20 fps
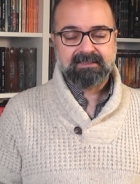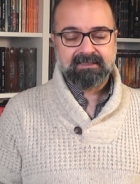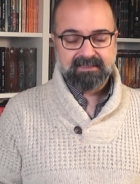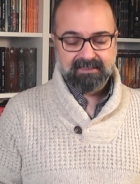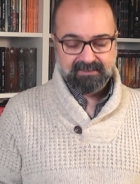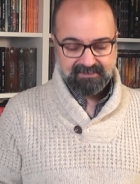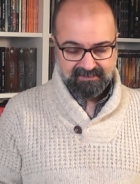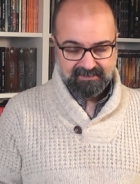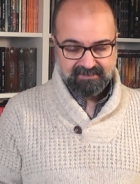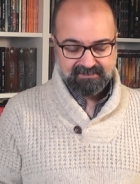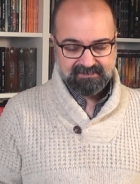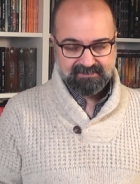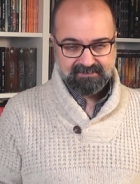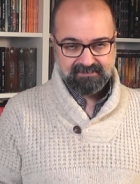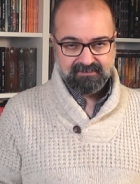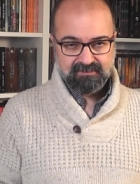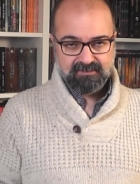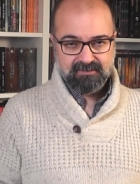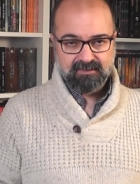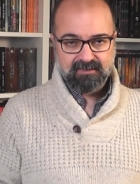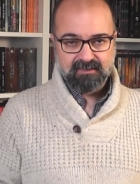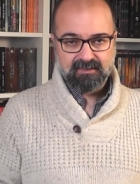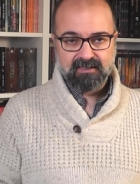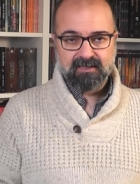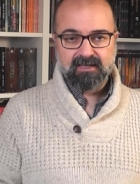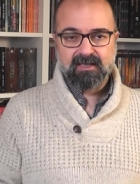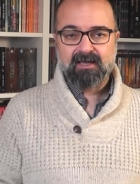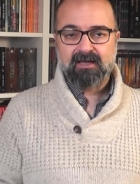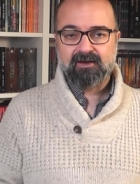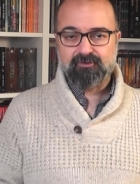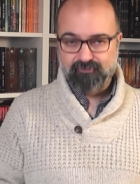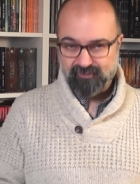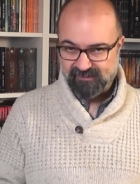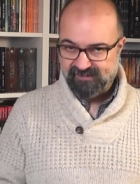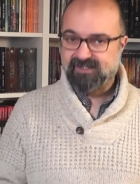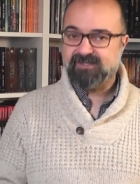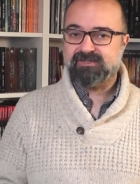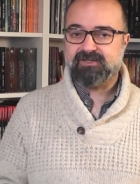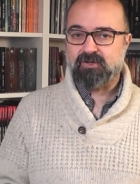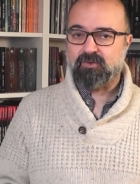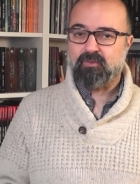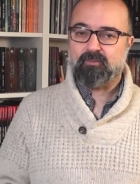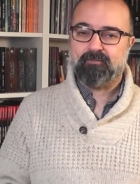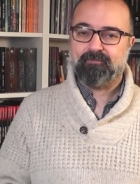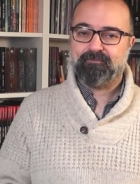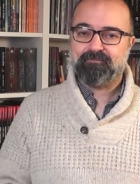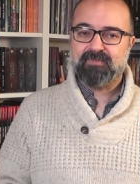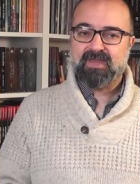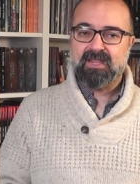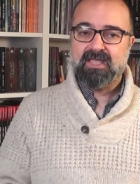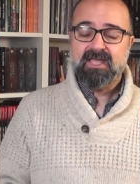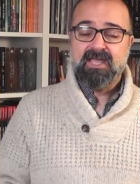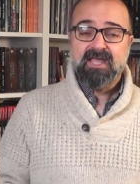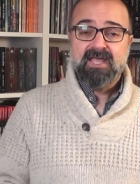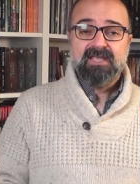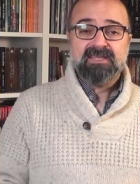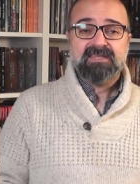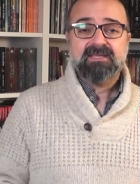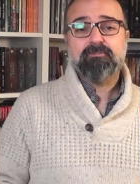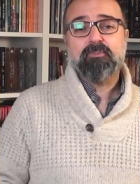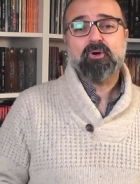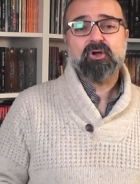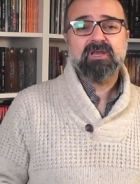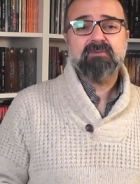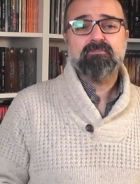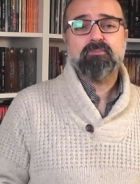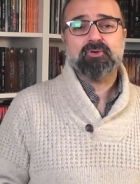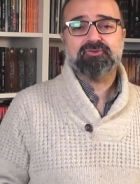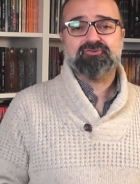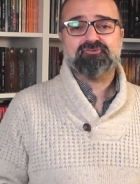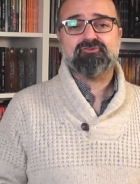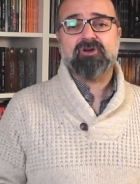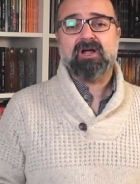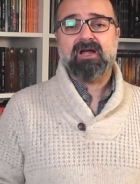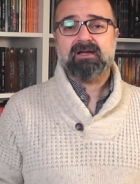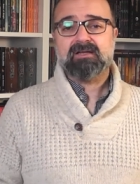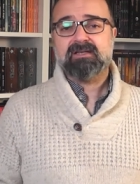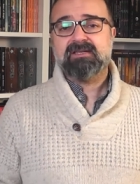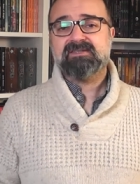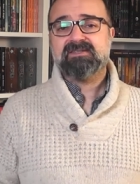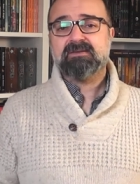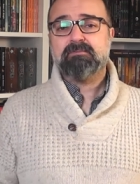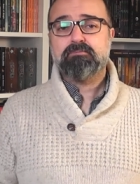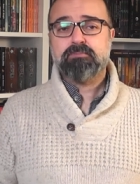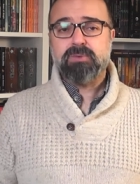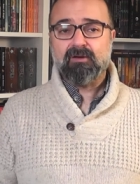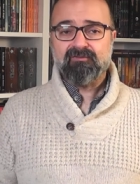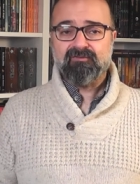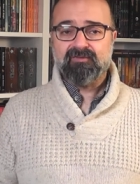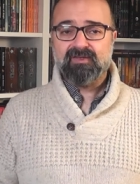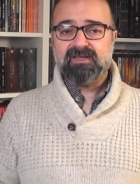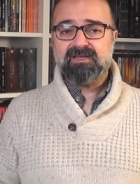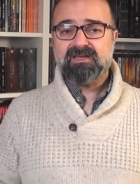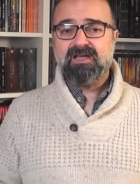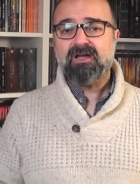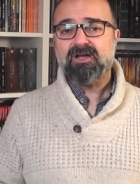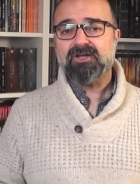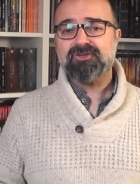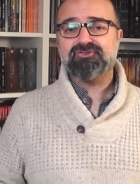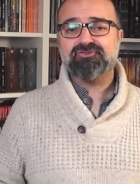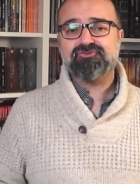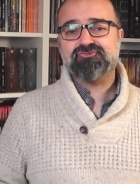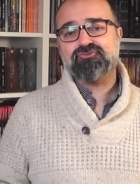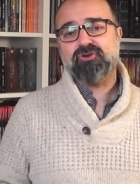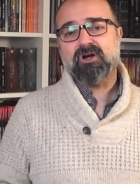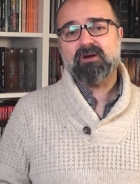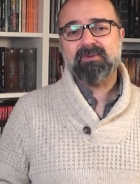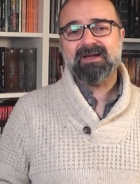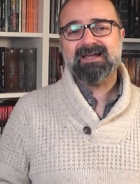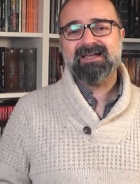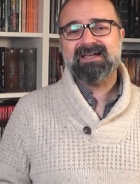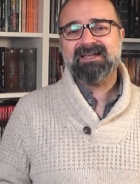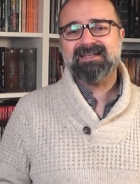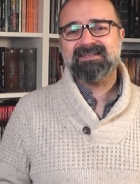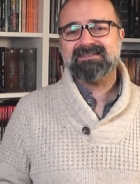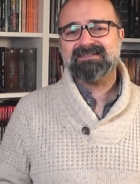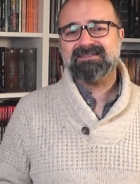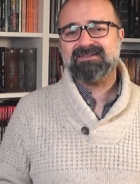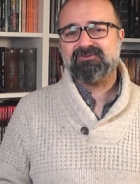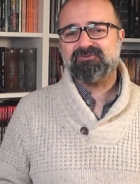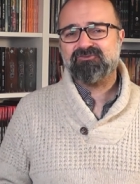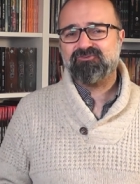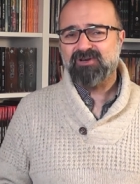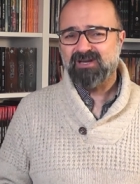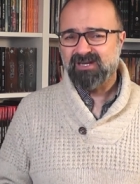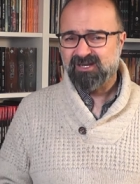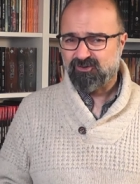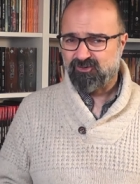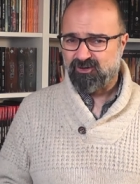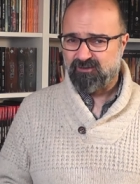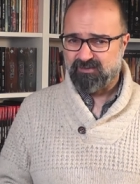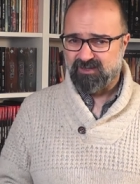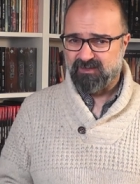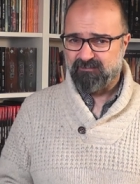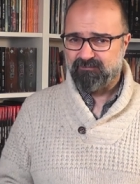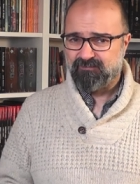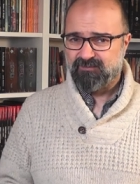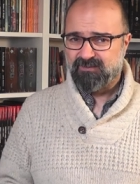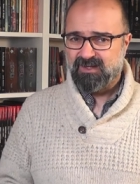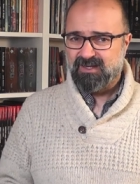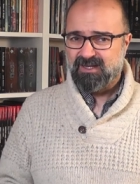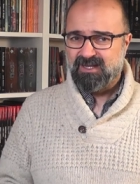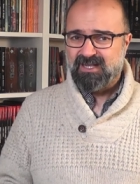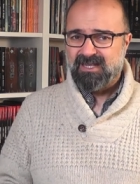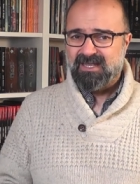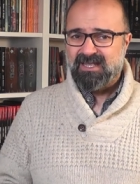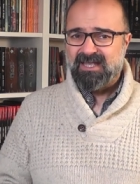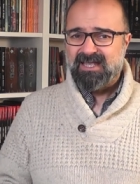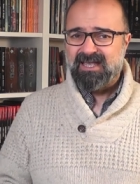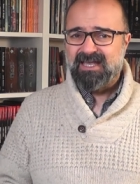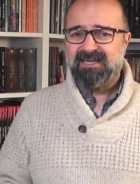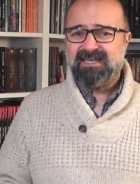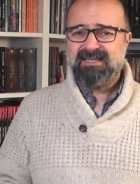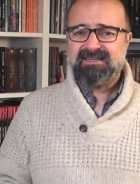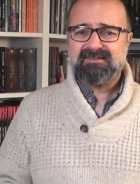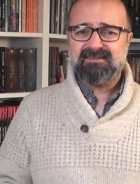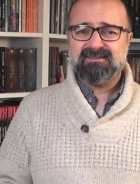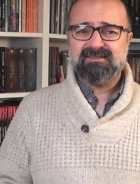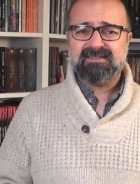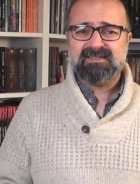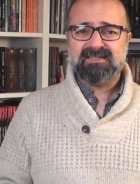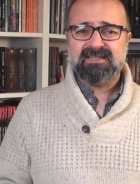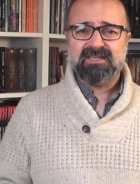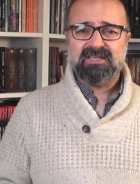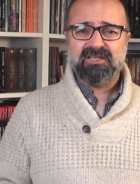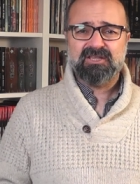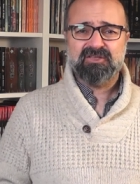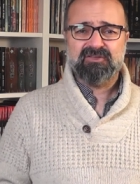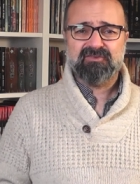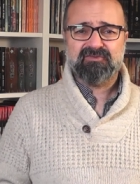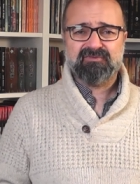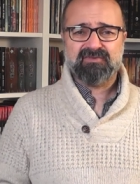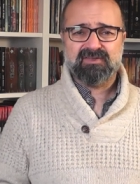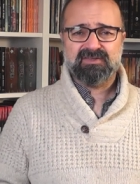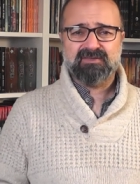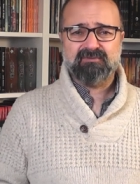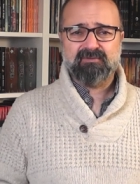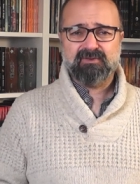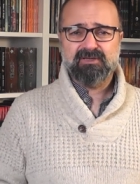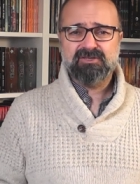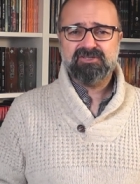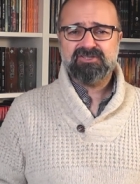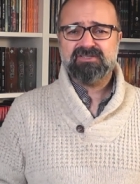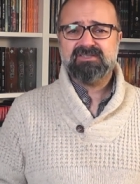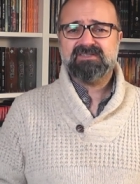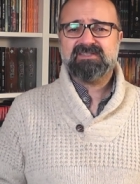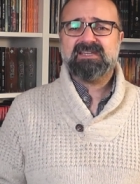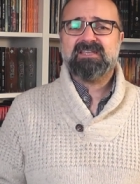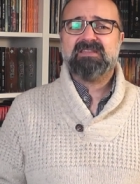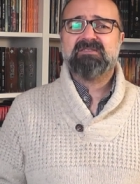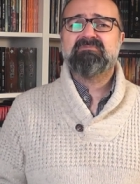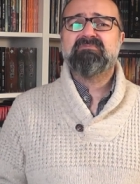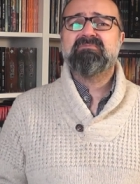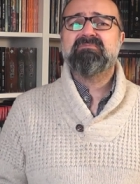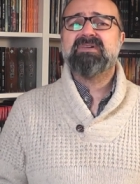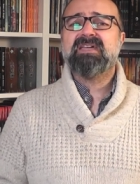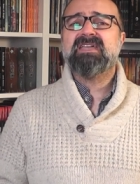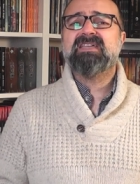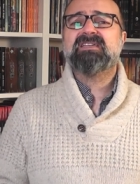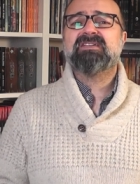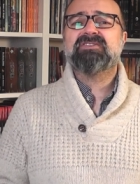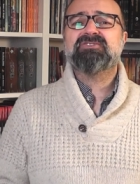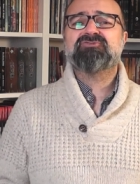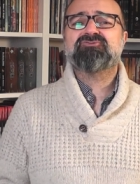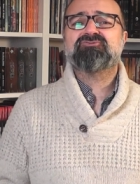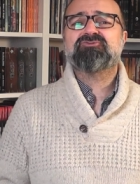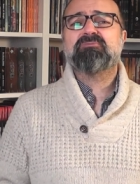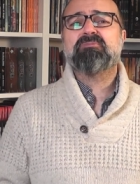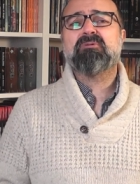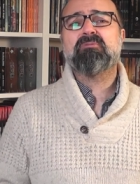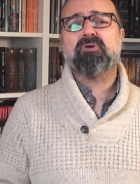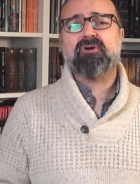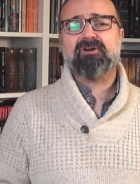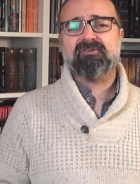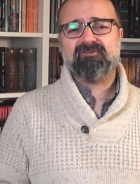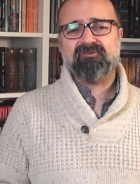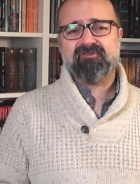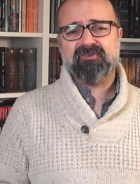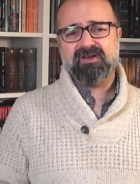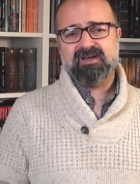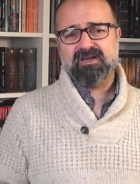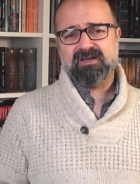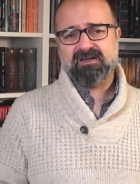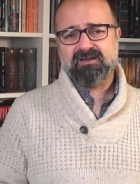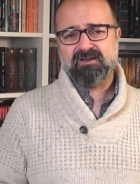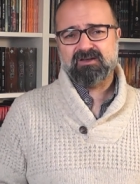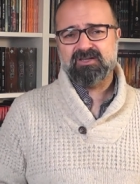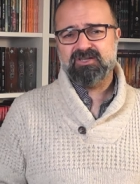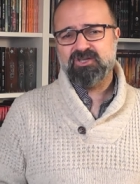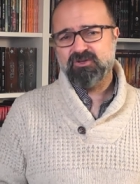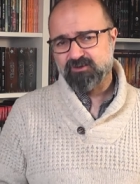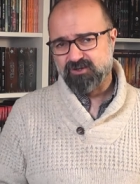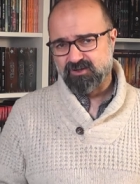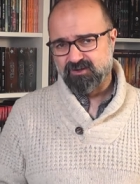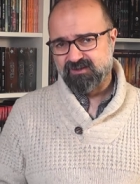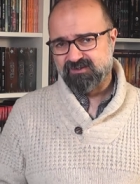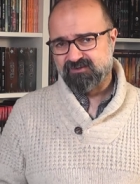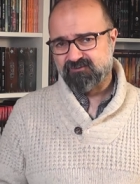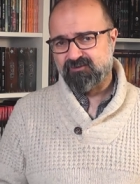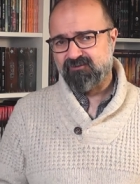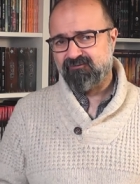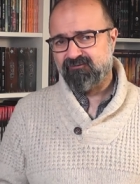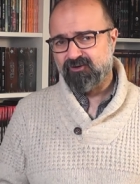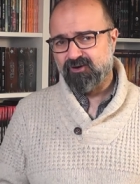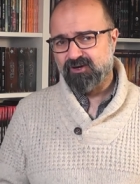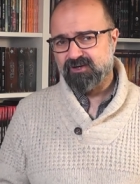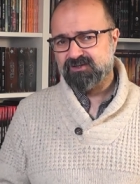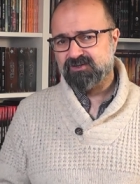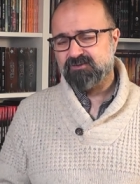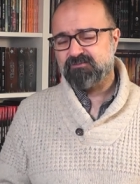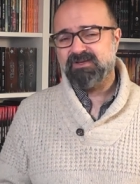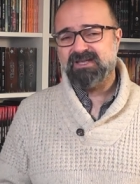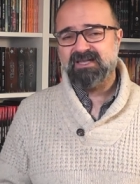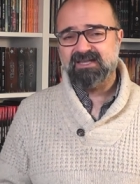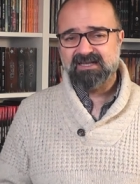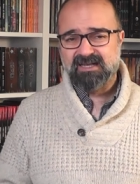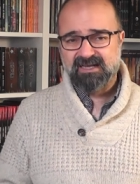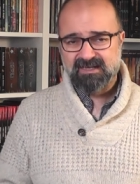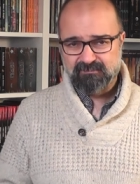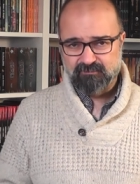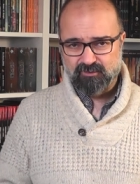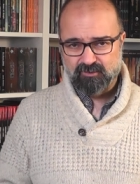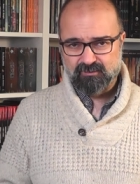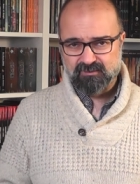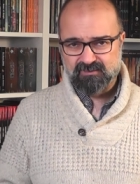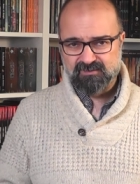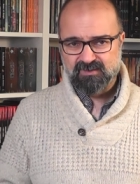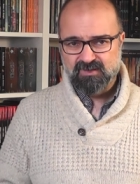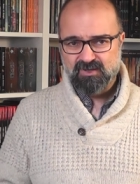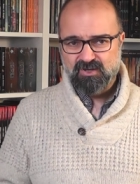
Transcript: it is a risky tome. The Boggy Bodrang is a buffing humdrum and really creepy. Elixirs, if devolutions can make anthropomorphic humanoids revert to being animals,